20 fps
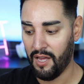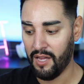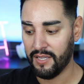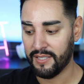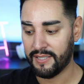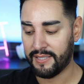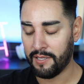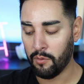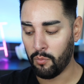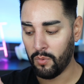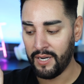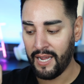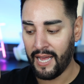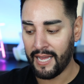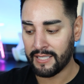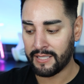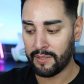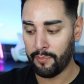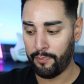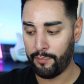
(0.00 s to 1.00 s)
Someone
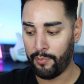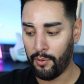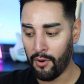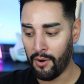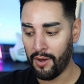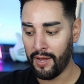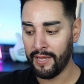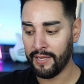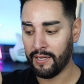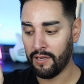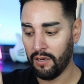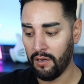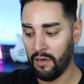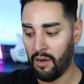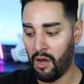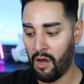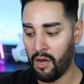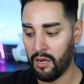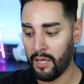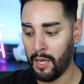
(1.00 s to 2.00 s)
has put a
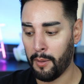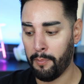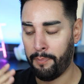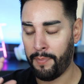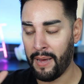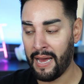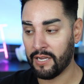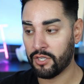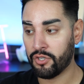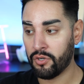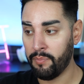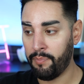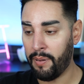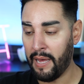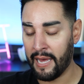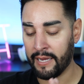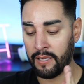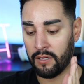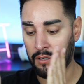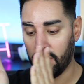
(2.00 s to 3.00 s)
clock, a battery
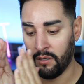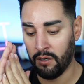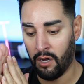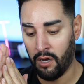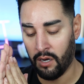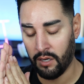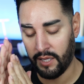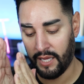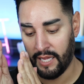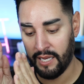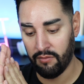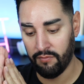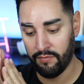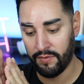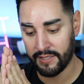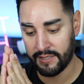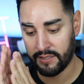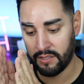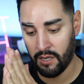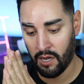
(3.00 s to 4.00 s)
pack clock, in
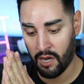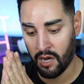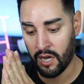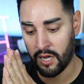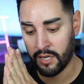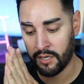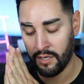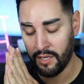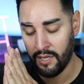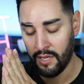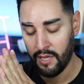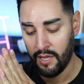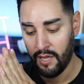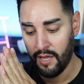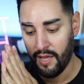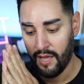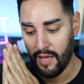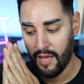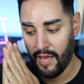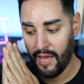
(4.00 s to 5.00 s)
this naan
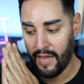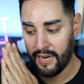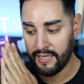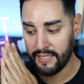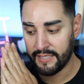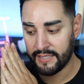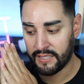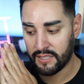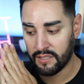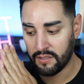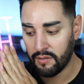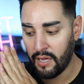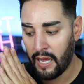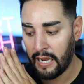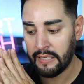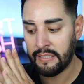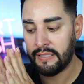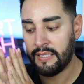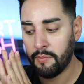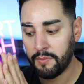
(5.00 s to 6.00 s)

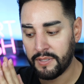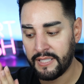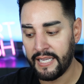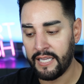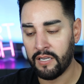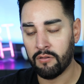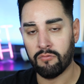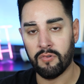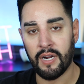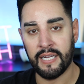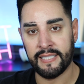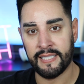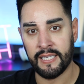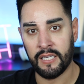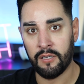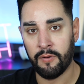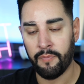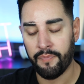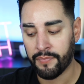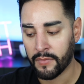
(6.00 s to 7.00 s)
and dipped it in
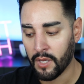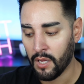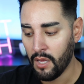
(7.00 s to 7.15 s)
resin.